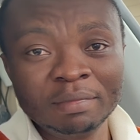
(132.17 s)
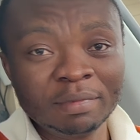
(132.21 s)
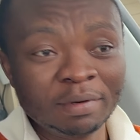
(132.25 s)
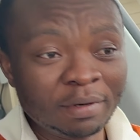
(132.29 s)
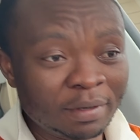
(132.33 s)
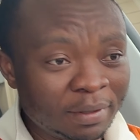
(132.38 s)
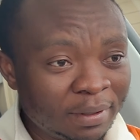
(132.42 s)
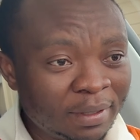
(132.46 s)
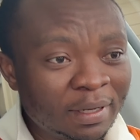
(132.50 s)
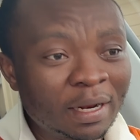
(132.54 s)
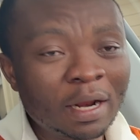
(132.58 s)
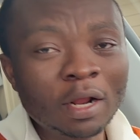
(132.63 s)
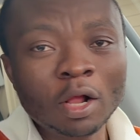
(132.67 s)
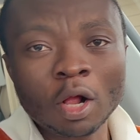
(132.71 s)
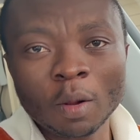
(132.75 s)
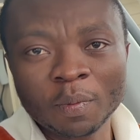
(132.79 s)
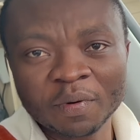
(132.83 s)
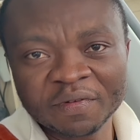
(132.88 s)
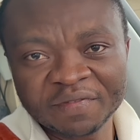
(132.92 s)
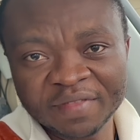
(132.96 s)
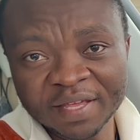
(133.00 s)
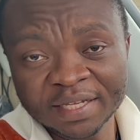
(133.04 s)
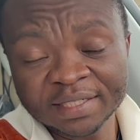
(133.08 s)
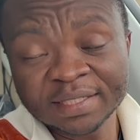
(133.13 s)
There are a
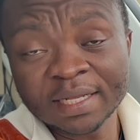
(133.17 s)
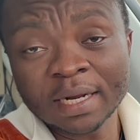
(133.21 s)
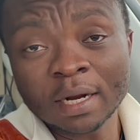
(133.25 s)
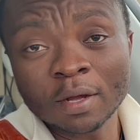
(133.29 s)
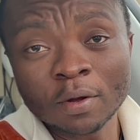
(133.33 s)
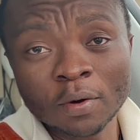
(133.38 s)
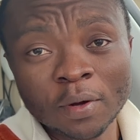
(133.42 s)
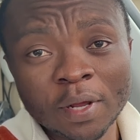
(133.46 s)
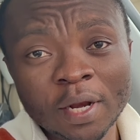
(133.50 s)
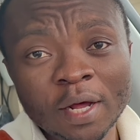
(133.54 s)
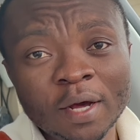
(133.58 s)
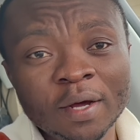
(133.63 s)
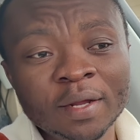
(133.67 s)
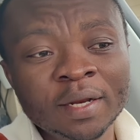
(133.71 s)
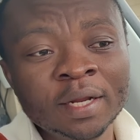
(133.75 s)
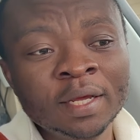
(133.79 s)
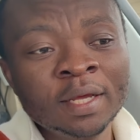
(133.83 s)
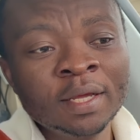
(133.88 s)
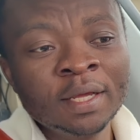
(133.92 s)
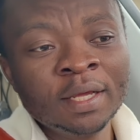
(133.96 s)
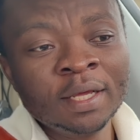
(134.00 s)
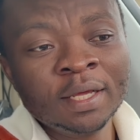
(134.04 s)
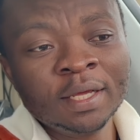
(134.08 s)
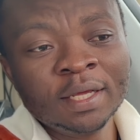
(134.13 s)
couple of things that are going on.
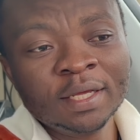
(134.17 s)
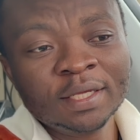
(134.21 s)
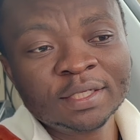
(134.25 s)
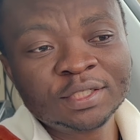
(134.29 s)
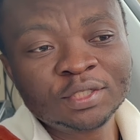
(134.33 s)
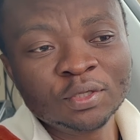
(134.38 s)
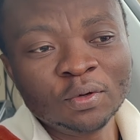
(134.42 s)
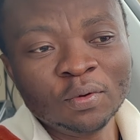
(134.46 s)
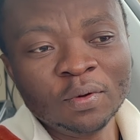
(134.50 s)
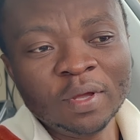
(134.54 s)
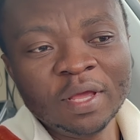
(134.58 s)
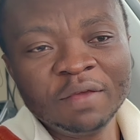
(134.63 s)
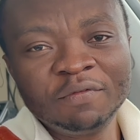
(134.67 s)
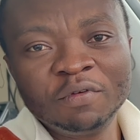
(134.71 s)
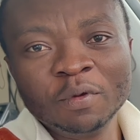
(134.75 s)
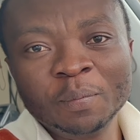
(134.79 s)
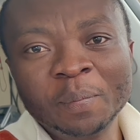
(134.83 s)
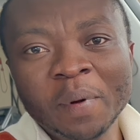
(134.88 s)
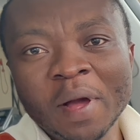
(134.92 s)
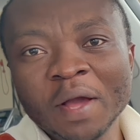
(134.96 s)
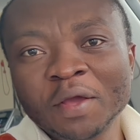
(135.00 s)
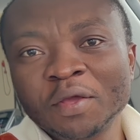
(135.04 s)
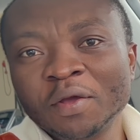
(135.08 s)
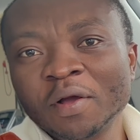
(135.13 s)
So if
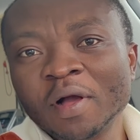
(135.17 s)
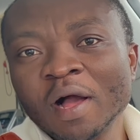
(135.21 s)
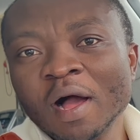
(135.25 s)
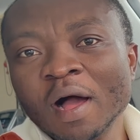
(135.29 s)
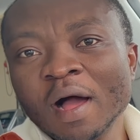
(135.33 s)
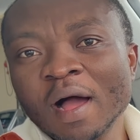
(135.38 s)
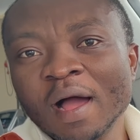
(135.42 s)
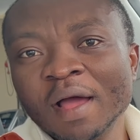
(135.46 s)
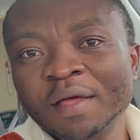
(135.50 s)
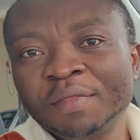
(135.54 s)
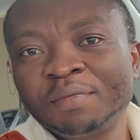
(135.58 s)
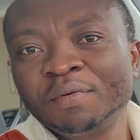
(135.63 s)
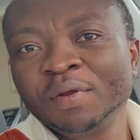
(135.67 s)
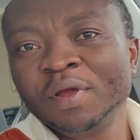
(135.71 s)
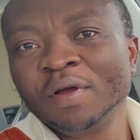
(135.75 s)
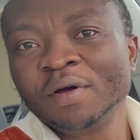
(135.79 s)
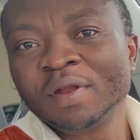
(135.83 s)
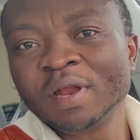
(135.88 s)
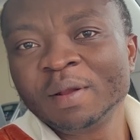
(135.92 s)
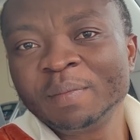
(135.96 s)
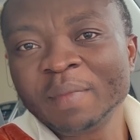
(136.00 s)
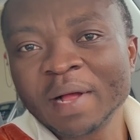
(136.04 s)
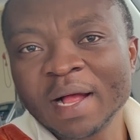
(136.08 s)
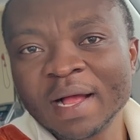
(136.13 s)
you park your car at
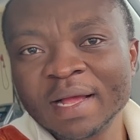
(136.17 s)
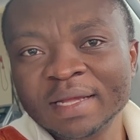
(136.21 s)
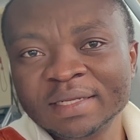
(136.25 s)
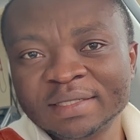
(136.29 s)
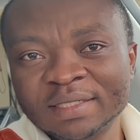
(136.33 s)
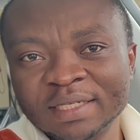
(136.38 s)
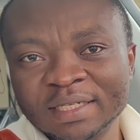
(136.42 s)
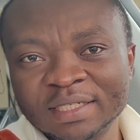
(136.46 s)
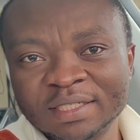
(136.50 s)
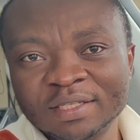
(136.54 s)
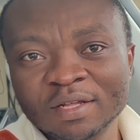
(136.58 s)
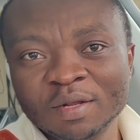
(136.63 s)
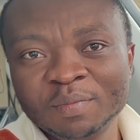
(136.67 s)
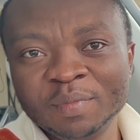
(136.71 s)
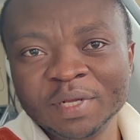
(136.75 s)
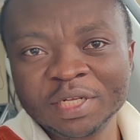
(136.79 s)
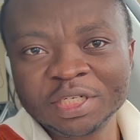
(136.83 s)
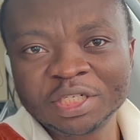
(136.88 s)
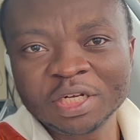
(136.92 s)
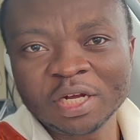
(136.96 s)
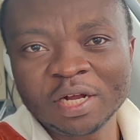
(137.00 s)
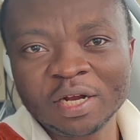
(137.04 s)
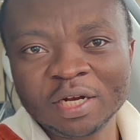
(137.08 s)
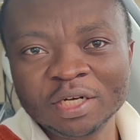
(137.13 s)
300 miles, it's not
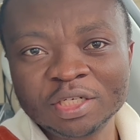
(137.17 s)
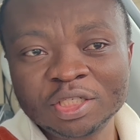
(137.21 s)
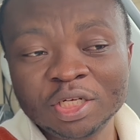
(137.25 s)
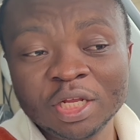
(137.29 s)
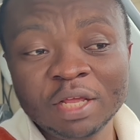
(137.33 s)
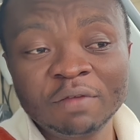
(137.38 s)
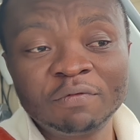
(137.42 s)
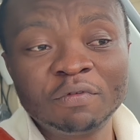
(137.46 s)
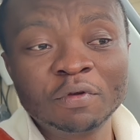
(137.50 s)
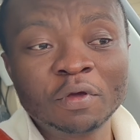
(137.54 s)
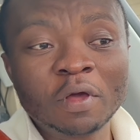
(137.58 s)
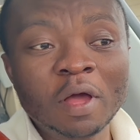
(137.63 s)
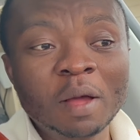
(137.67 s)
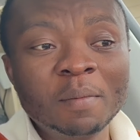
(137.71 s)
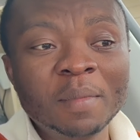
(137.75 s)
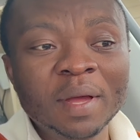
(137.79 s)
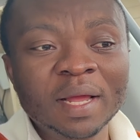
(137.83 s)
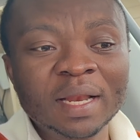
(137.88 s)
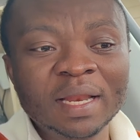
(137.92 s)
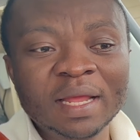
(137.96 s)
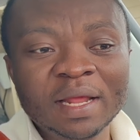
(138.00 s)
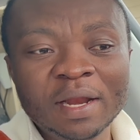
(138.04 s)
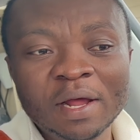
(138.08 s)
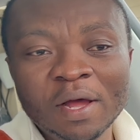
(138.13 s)
being charged. If you come
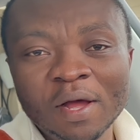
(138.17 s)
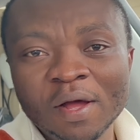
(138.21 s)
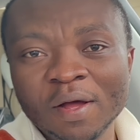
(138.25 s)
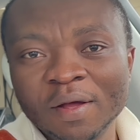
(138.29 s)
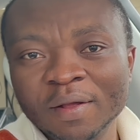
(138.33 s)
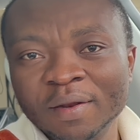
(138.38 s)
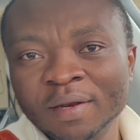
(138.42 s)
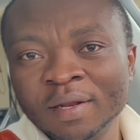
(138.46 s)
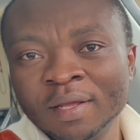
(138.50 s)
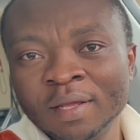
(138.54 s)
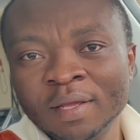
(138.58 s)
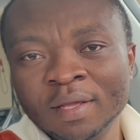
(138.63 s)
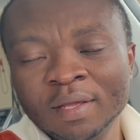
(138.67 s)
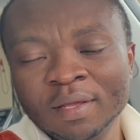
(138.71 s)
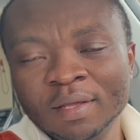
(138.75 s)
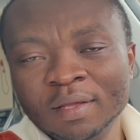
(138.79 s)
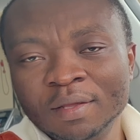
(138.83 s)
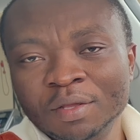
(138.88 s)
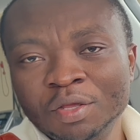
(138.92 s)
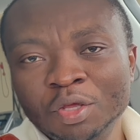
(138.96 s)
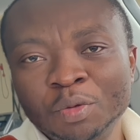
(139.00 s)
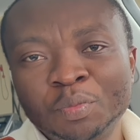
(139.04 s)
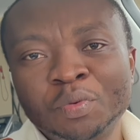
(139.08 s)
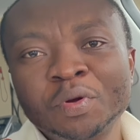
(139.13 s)
back later on,
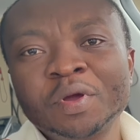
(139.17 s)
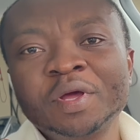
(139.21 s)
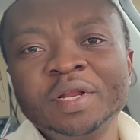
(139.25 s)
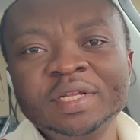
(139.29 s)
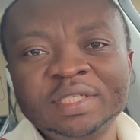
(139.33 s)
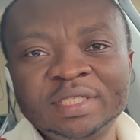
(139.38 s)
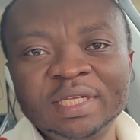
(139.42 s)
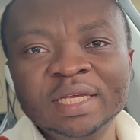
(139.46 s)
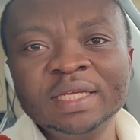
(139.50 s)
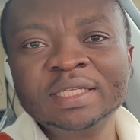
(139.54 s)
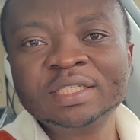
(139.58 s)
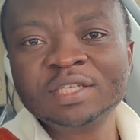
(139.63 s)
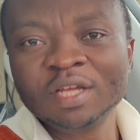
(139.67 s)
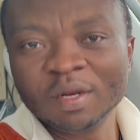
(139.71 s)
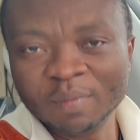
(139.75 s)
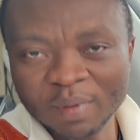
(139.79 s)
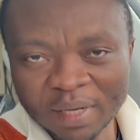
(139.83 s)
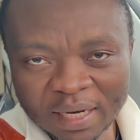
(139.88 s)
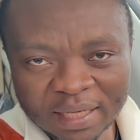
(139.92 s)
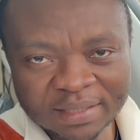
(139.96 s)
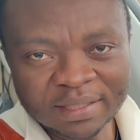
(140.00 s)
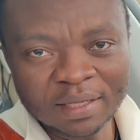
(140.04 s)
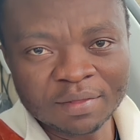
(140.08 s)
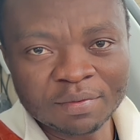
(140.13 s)
you're probably going to see it's going
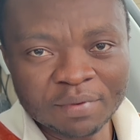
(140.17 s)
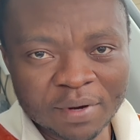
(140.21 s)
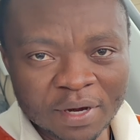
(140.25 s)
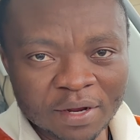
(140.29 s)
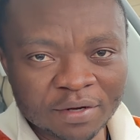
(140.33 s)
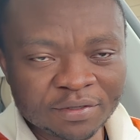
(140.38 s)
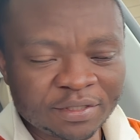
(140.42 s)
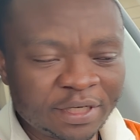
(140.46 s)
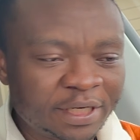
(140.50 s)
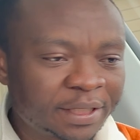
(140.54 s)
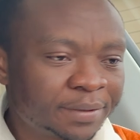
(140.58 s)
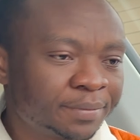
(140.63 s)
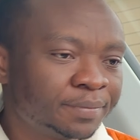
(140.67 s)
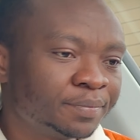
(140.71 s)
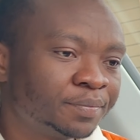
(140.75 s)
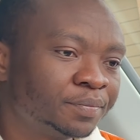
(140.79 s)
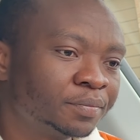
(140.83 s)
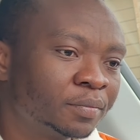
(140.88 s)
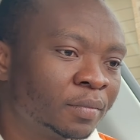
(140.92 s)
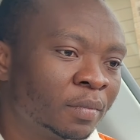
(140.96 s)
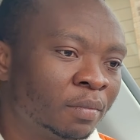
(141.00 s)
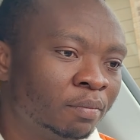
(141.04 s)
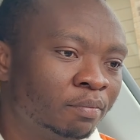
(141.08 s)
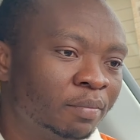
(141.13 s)
to be less than 300.
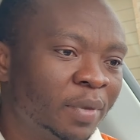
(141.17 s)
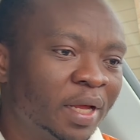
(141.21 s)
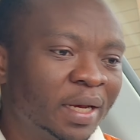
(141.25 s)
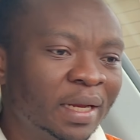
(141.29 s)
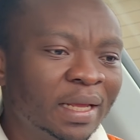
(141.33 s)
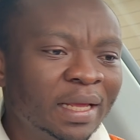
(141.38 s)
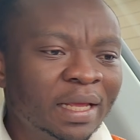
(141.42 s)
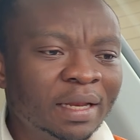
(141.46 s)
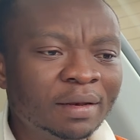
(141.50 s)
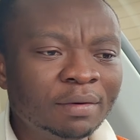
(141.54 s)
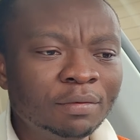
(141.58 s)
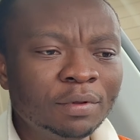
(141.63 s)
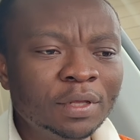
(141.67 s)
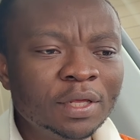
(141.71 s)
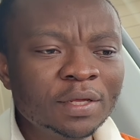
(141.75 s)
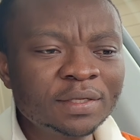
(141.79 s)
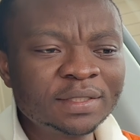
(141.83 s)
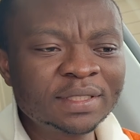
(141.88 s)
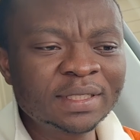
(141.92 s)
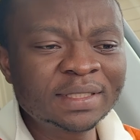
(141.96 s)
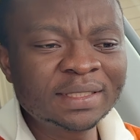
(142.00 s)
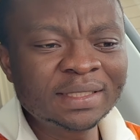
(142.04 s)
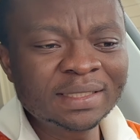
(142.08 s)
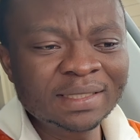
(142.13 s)
But it
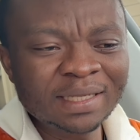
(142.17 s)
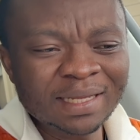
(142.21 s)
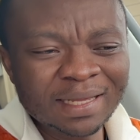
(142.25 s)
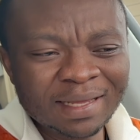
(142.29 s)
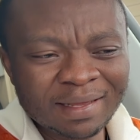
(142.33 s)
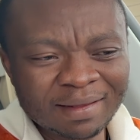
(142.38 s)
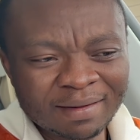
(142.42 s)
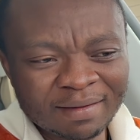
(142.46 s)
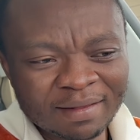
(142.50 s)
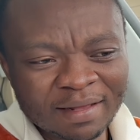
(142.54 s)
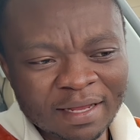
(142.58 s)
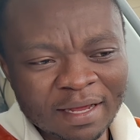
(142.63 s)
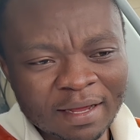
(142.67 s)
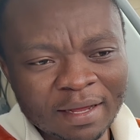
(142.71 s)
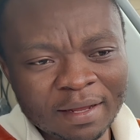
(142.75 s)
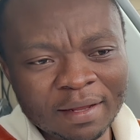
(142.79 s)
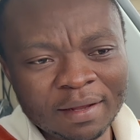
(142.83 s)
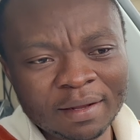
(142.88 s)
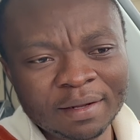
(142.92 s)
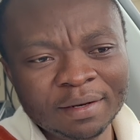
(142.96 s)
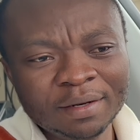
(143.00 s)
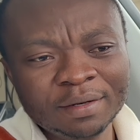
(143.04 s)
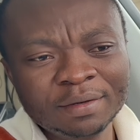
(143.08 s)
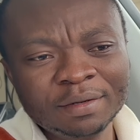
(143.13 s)
uses
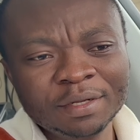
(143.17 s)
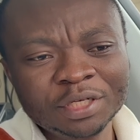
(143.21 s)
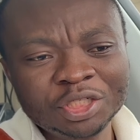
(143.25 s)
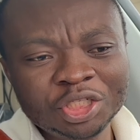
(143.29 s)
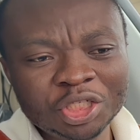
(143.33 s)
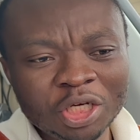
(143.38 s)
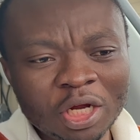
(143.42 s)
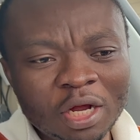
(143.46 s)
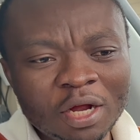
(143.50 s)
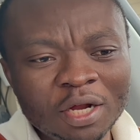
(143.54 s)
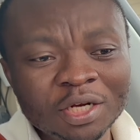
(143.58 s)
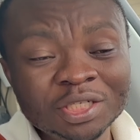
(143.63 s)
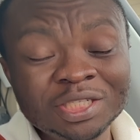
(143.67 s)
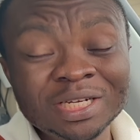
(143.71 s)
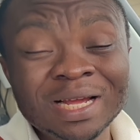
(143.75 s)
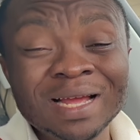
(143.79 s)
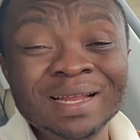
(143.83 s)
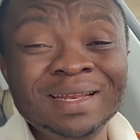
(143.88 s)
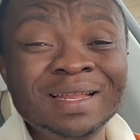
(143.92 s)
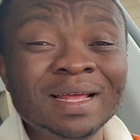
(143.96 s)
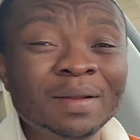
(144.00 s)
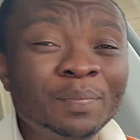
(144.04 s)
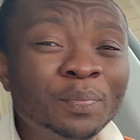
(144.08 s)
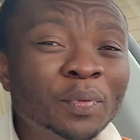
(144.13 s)
the charge
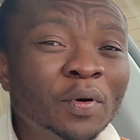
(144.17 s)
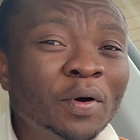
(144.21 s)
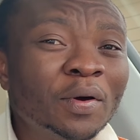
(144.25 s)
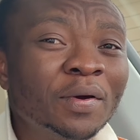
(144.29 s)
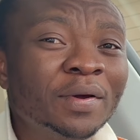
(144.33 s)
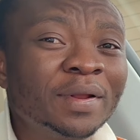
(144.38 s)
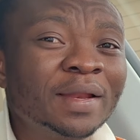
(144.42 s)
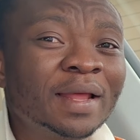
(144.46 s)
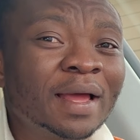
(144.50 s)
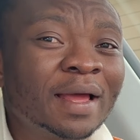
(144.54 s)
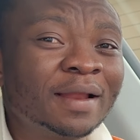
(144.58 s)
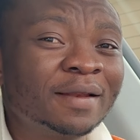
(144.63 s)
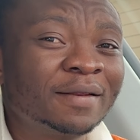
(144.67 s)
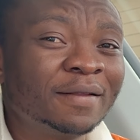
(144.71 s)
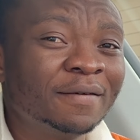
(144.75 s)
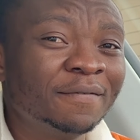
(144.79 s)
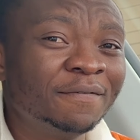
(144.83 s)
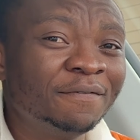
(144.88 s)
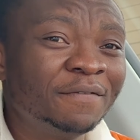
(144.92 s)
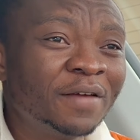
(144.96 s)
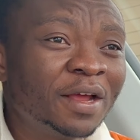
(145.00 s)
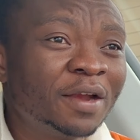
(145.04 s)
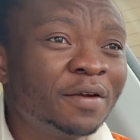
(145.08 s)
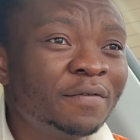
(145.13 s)
at that point at
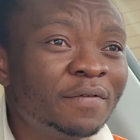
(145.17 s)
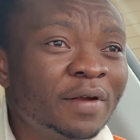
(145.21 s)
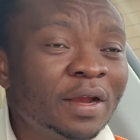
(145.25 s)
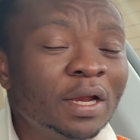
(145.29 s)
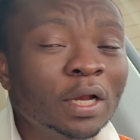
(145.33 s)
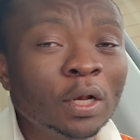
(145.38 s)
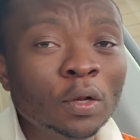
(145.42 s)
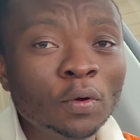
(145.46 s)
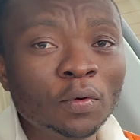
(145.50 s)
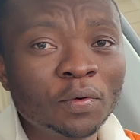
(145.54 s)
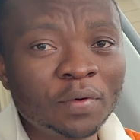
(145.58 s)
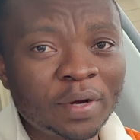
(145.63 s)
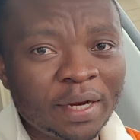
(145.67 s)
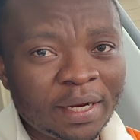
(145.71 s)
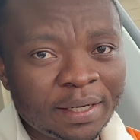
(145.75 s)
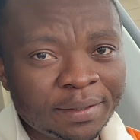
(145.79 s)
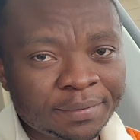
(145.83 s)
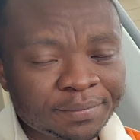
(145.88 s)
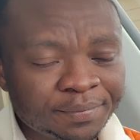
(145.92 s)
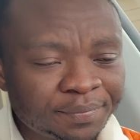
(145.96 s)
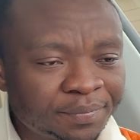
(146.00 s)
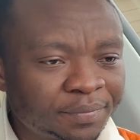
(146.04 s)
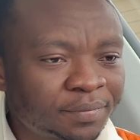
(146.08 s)
a very, very low rate.